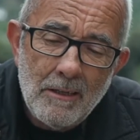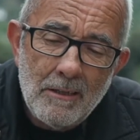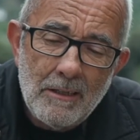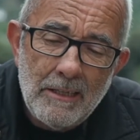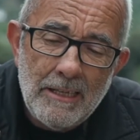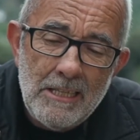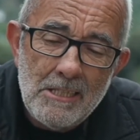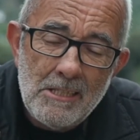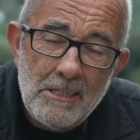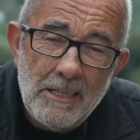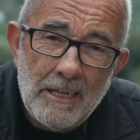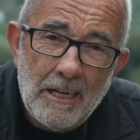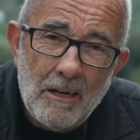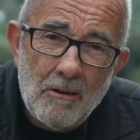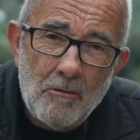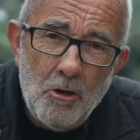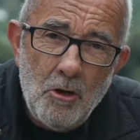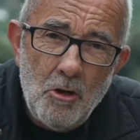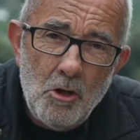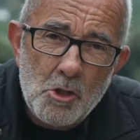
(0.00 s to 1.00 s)
these
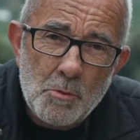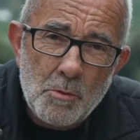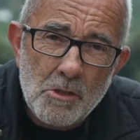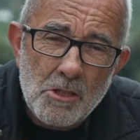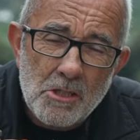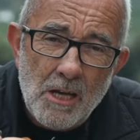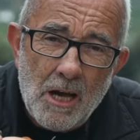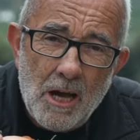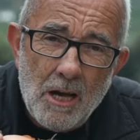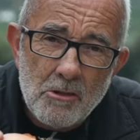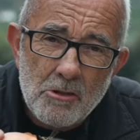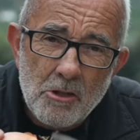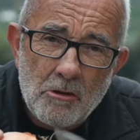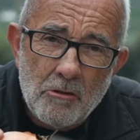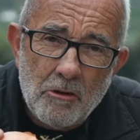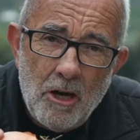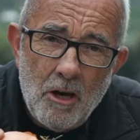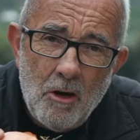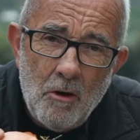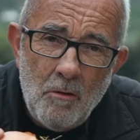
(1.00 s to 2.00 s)
little roots will start to
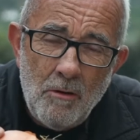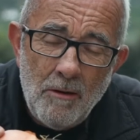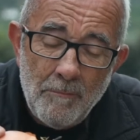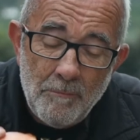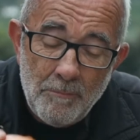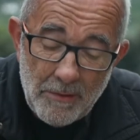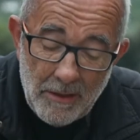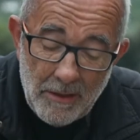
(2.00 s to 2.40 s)
grow